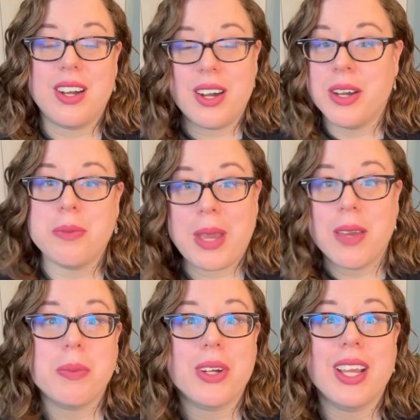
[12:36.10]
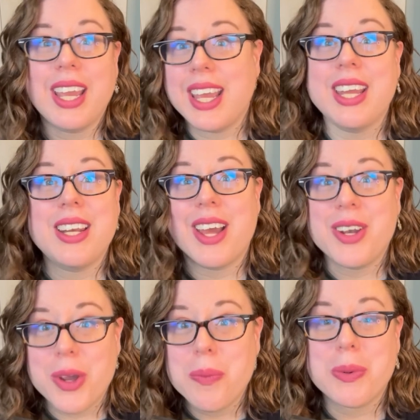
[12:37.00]
on paper in a
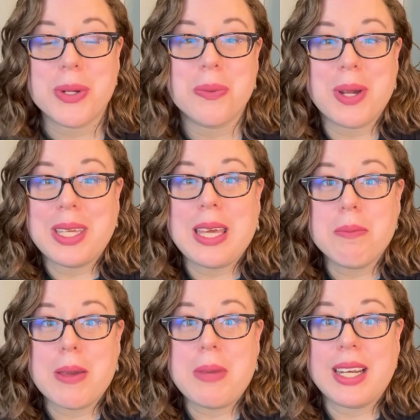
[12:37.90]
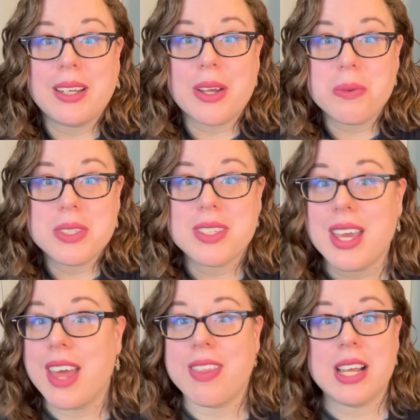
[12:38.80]
notebook where I keep my meeting notes,
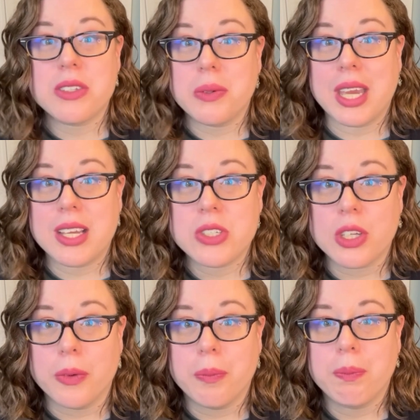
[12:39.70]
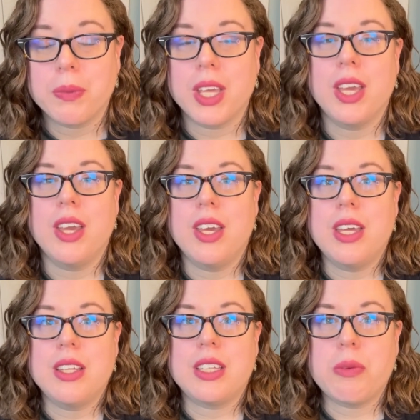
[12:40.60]
and that's okay too.
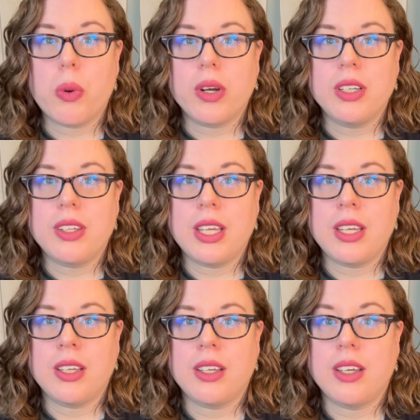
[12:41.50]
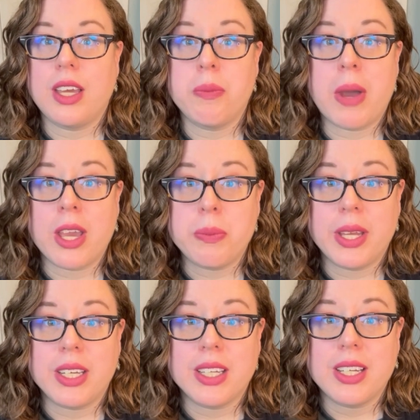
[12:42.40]
The important thing, in my
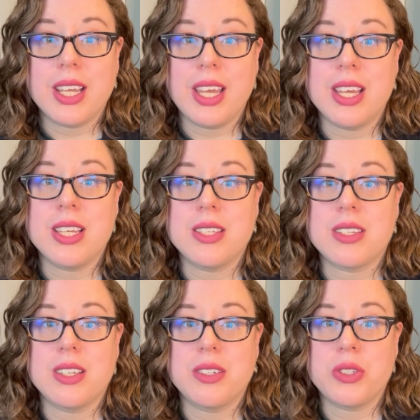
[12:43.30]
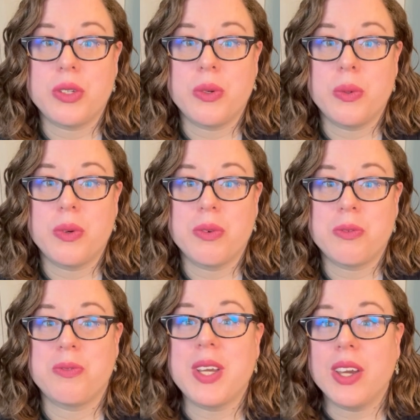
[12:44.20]
opinion, is to
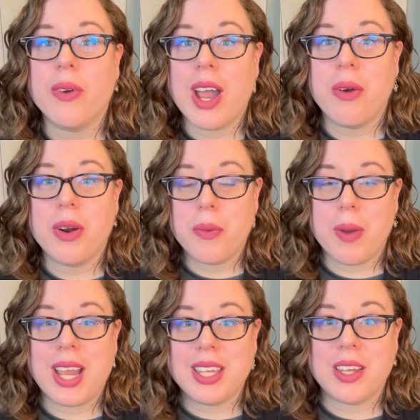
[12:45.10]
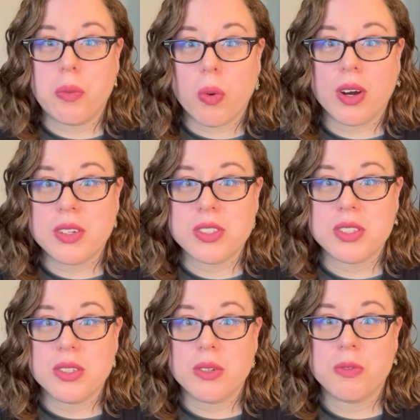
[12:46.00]
figure out a way that
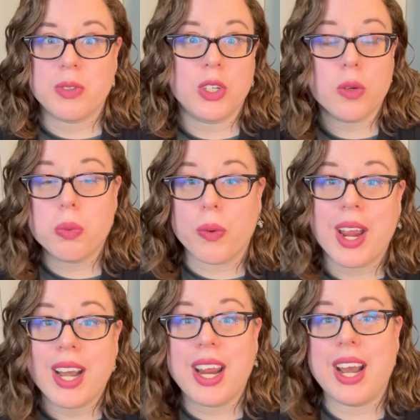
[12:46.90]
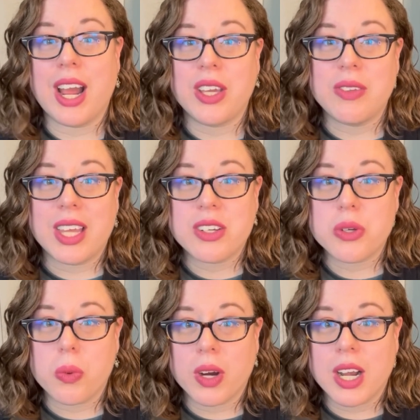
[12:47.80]
works for your brain and how you like
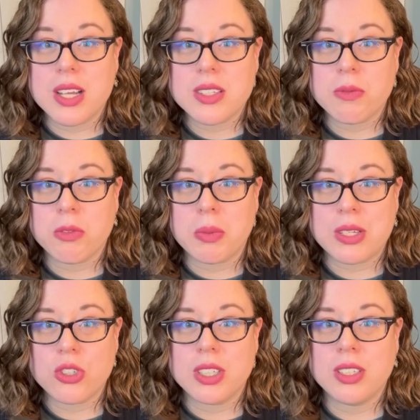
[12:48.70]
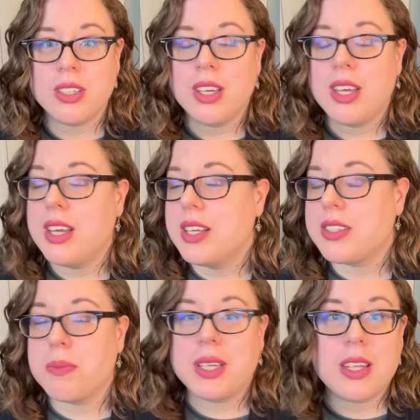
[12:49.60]
to organize information,
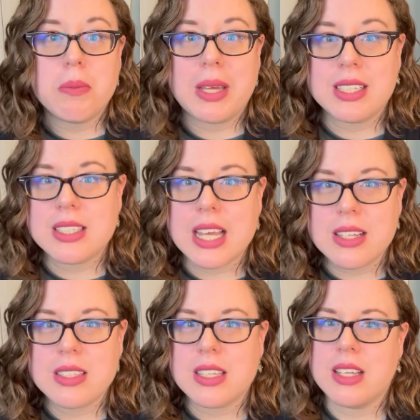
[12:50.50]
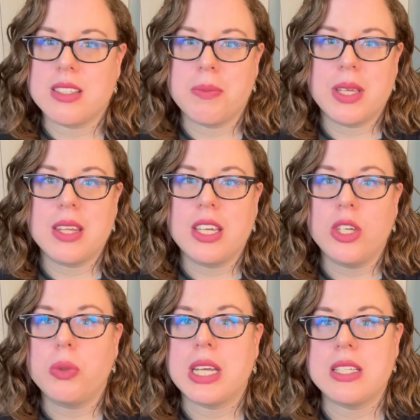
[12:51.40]
something that makes sense and something that
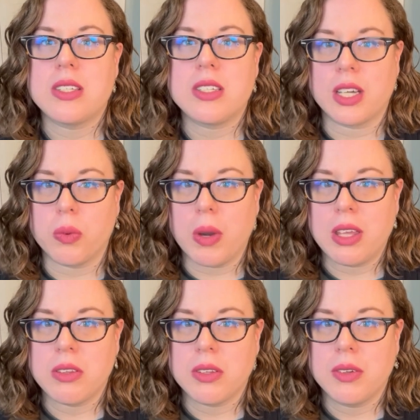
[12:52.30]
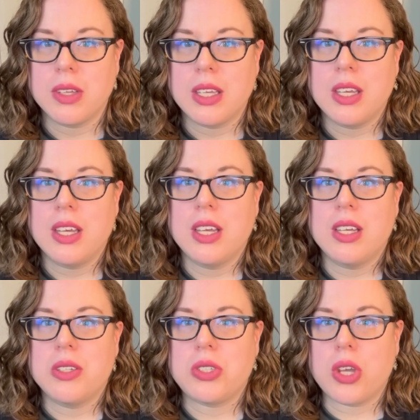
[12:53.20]
you can stick with.
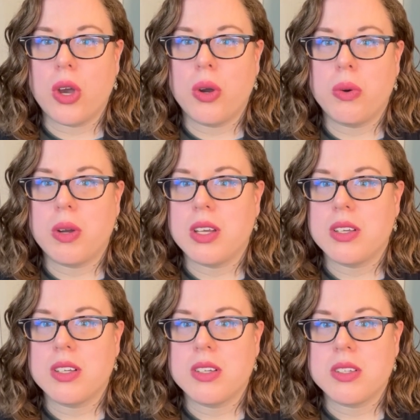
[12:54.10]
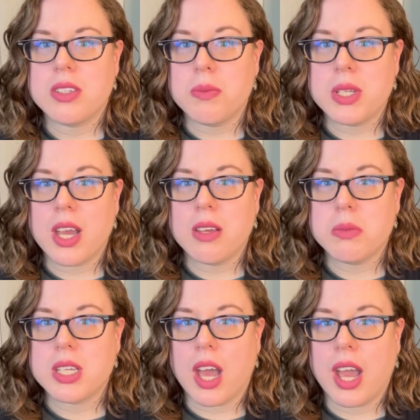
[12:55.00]
So
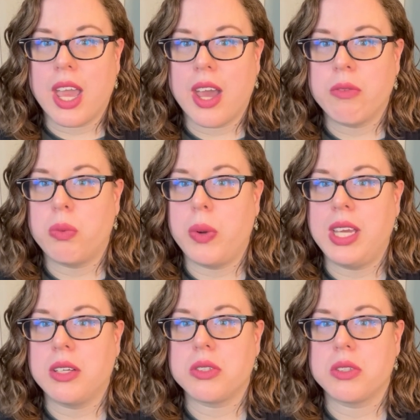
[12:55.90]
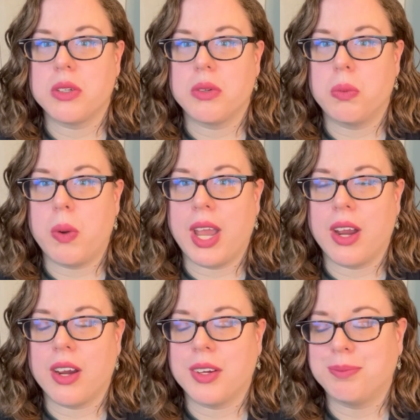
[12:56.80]
sometimes I have weeks
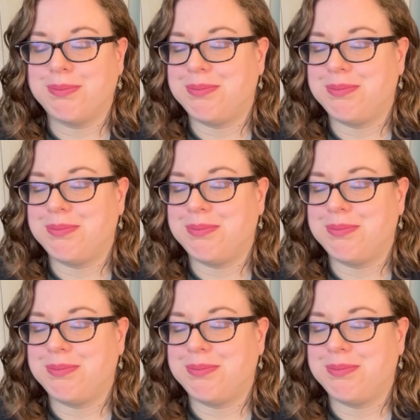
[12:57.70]
where